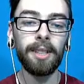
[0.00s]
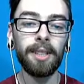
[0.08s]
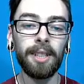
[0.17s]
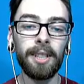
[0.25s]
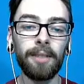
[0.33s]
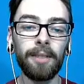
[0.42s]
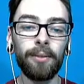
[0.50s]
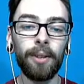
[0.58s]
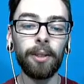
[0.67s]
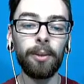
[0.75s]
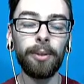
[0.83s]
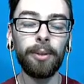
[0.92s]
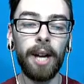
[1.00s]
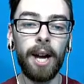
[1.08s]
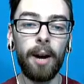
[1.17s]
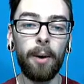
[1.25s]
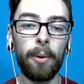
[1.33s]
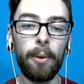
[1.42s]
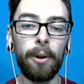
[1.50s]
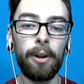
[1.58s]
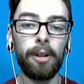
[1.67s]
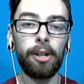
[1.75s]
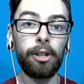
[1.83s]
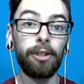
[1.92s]
if we ever lose
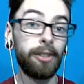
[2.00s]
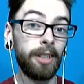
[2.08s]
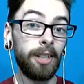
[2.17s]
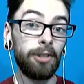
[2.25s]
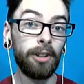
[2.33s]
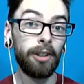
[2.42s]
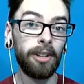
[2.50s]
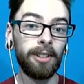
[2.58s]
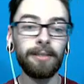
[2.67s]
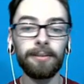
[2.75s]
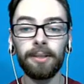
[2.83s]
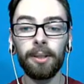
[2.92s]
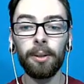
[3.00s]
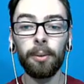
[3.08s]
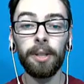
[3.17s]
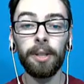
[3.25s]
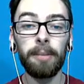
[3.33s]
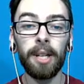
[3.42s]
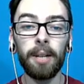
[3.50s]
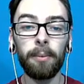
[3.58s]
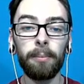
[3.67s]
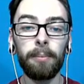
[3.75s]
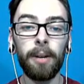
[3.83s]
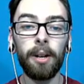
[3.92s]
our Cedra, we can make it
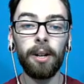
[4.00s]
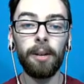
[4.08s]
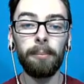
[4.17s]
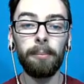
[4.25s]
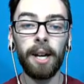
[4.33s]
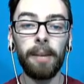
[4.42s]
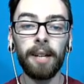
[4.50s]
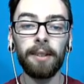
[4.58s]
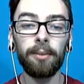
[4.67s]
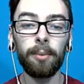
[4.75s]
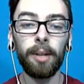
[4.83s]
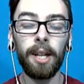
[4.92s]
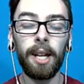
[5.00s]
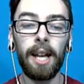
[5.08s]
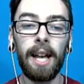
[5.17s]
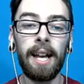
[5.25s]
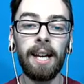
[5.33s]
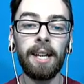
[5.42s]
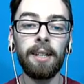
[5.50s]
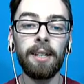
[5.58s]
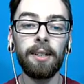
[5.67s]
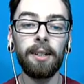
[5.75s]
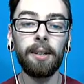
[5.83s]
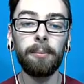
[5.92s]
uh, back this way and
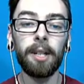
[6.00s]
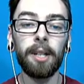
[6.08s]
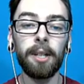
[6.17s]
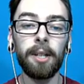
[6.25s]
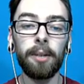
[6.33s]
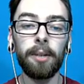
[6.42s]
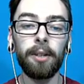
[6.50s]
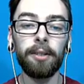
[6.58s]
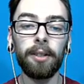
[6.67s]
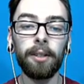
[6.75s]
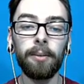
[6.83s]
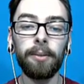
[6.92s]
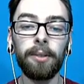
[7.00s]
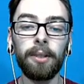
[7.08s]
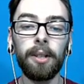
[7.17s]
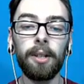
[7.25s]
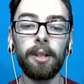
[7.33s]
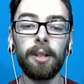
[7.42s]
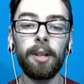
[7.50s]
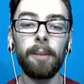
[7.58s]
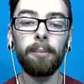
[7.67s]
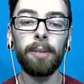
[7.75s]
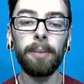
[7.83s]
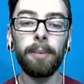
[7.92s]
uh, pick up ourselves
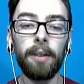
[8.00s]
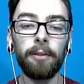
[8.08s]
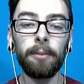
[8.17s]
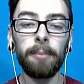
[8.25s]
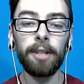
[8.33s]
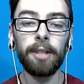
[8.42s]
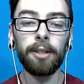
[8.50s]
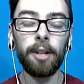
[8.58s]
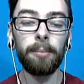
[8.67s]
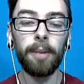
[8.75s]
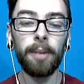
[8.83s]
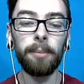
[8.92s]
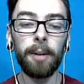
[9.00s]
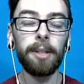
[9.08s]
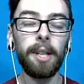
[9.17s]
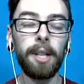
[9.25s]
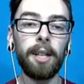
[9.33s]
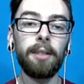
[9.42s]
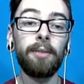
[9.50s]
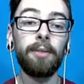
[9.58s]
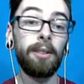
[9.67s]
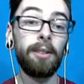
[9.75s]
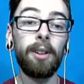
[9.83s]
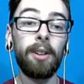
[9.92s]
pretty powerful Magikarp probably and
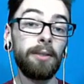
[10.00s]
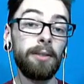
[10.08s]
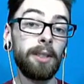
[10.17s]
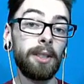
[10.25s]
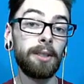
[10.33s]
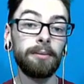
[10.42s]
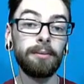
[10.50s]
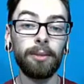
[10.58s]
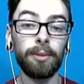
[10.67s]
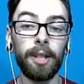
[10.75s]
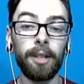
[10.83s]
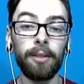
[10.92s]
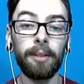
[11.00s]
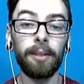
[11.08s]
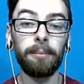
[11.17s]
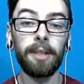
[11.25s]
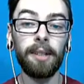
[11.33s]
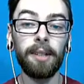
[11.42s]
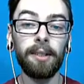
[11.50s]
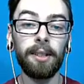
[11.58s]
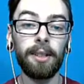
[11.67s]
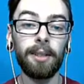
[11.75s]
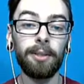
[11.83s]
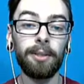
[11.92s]
evolve it into a Gyarados. I'm
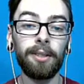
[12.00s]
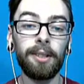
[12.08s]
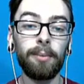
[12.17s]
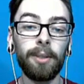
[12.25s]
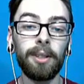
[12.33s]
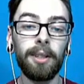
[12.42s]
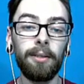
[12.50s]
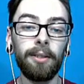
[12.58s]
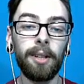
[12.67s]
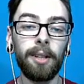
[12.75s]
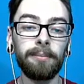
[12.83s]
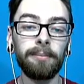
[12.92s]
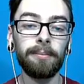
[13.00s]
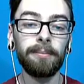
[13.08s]
guessing it would just need one level up.